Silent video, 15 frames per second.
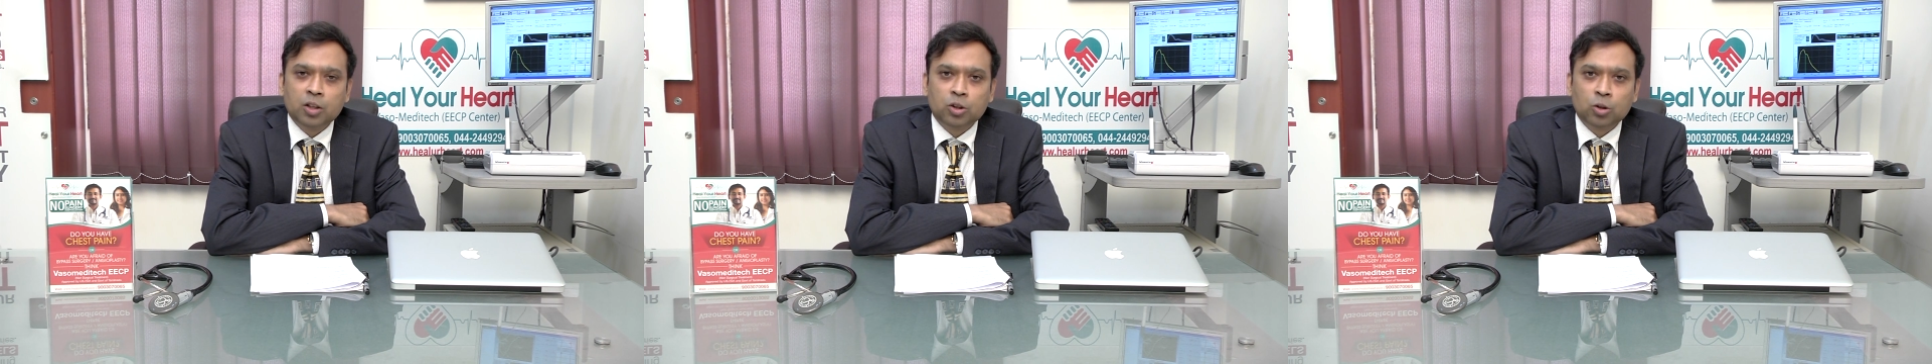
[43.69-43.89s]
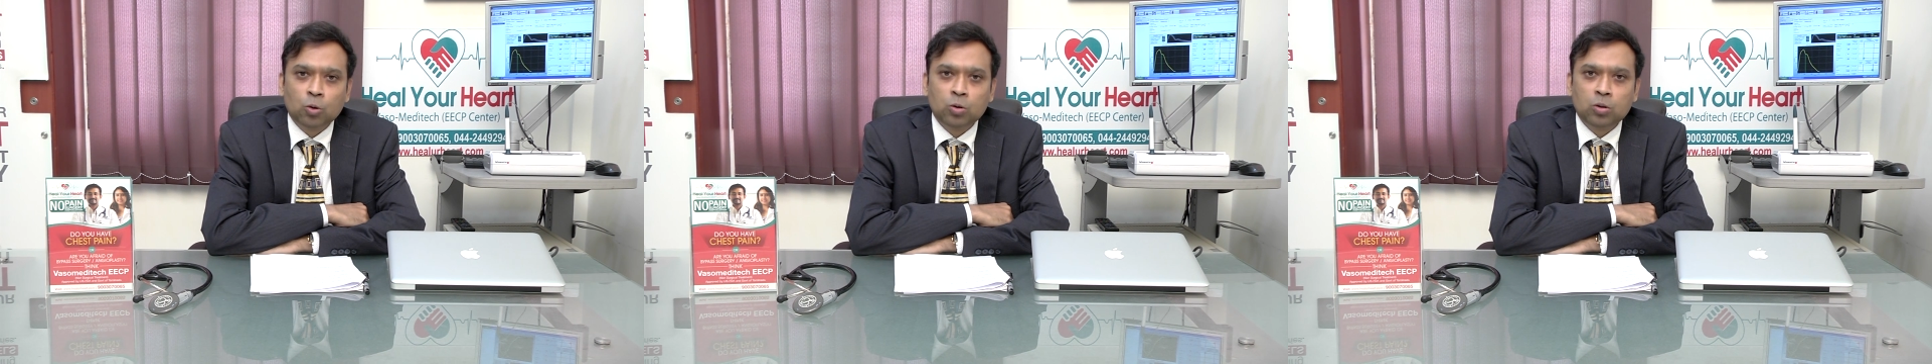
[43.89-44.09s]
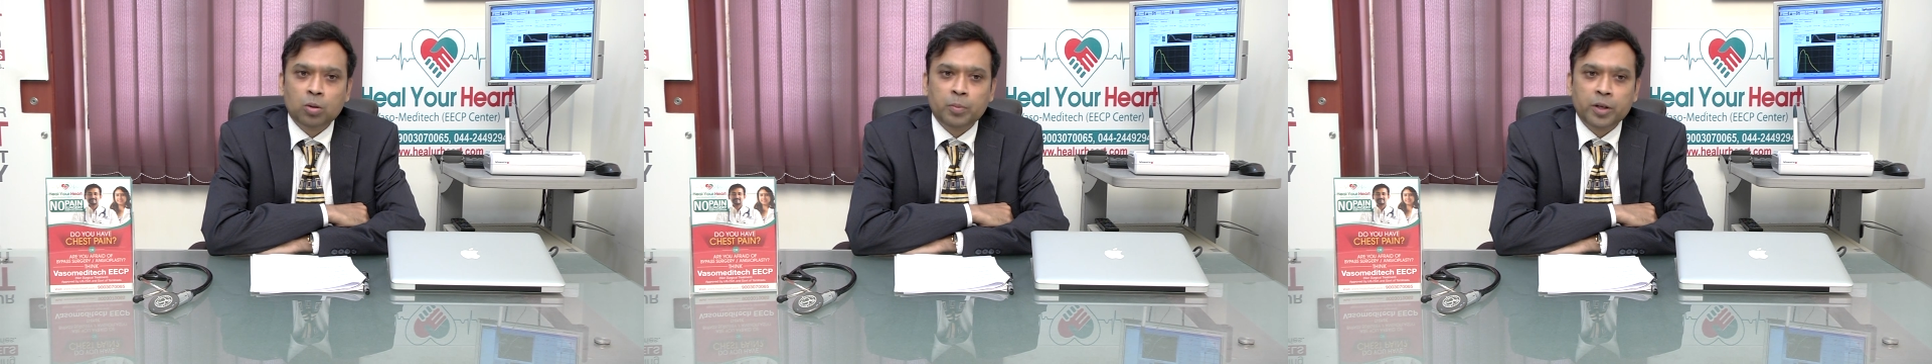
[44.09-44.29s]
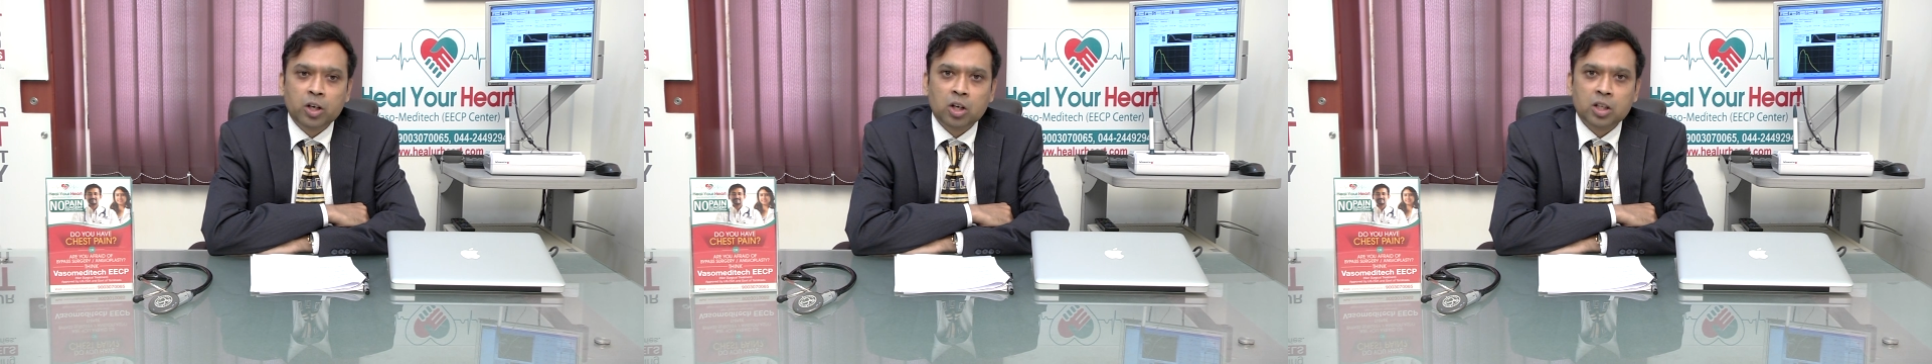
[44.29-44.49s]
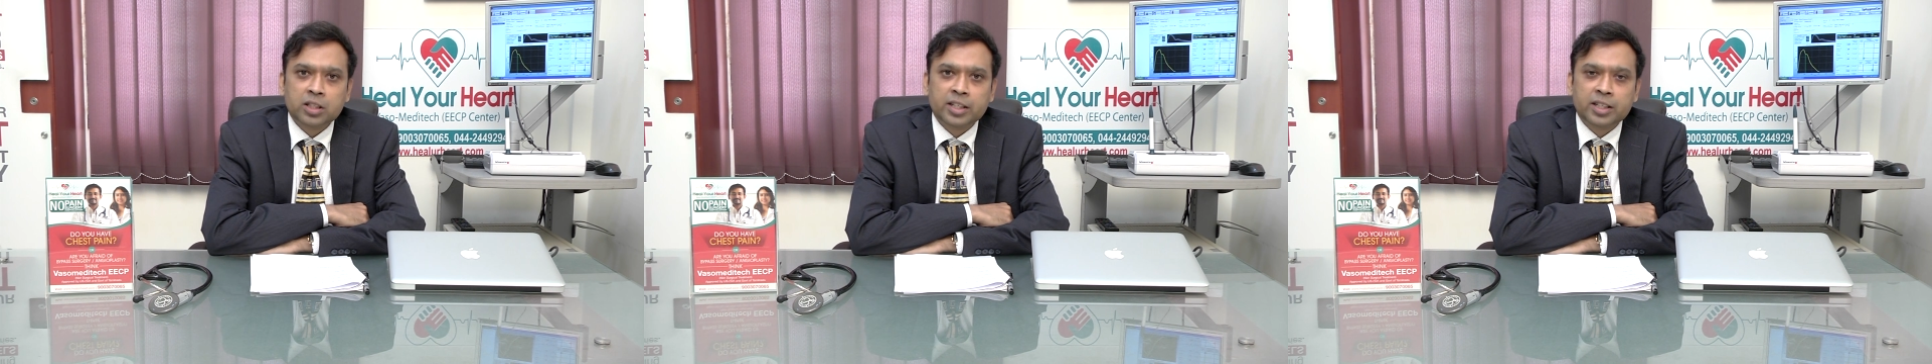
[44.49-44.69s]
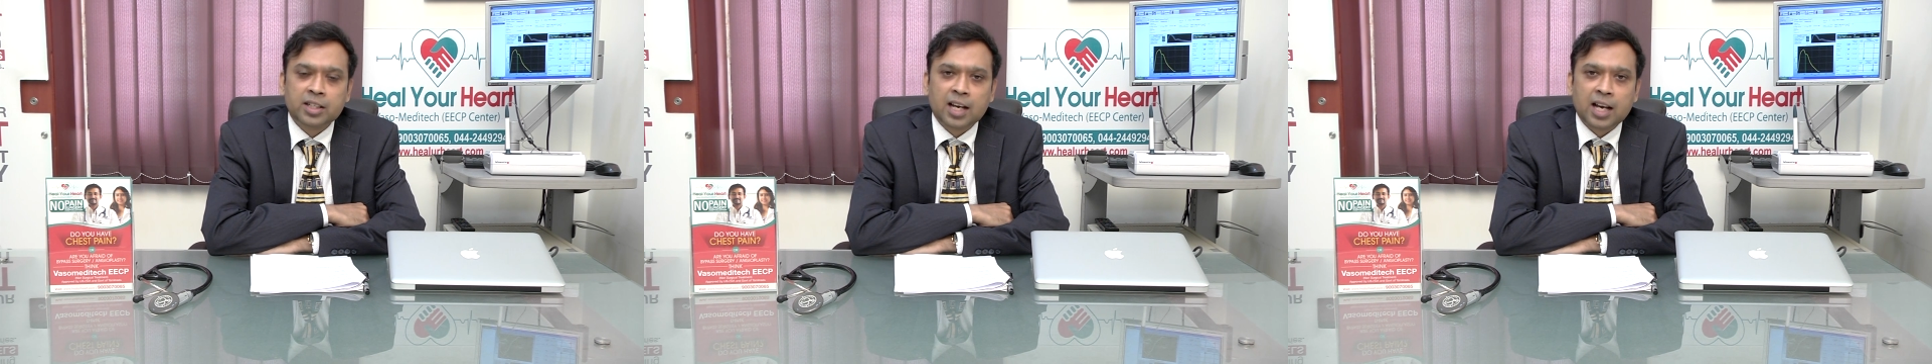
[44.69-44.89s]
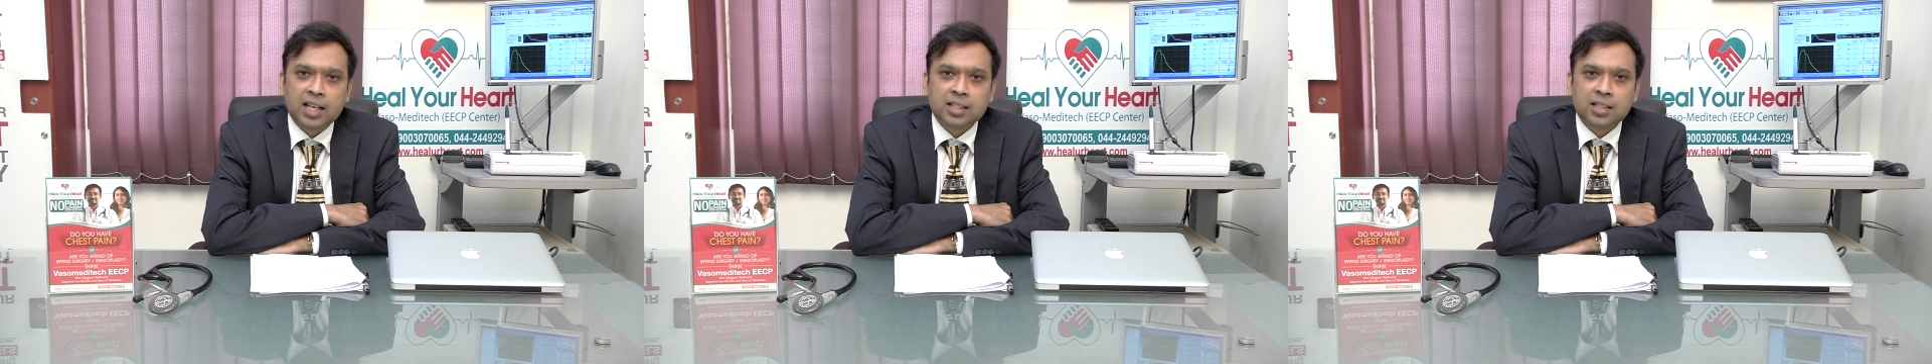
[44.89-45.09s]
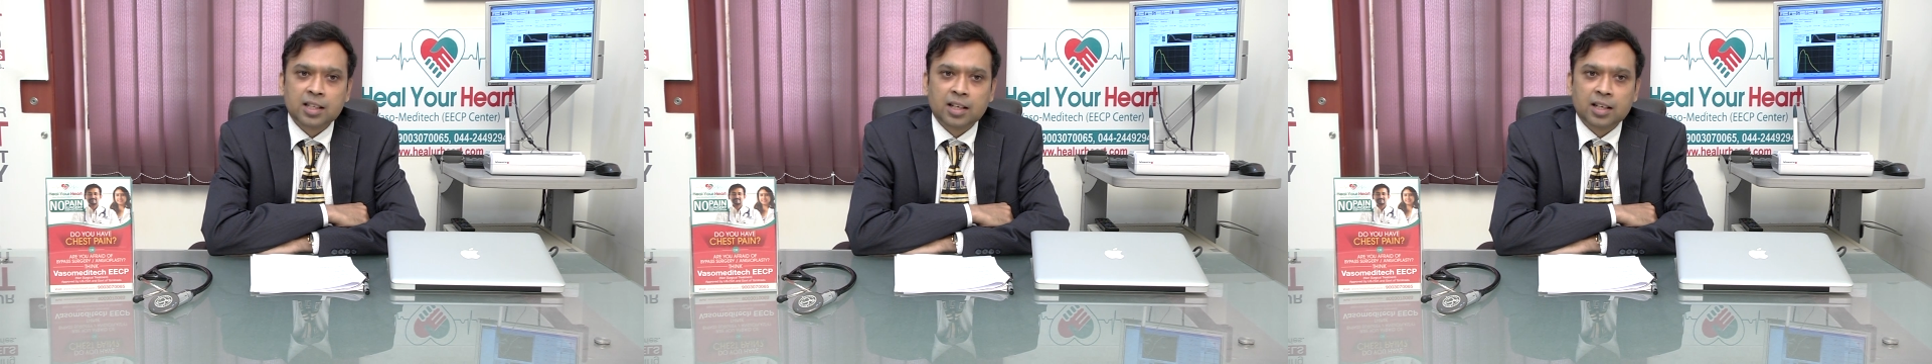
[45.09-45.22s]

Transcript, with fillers: through because it has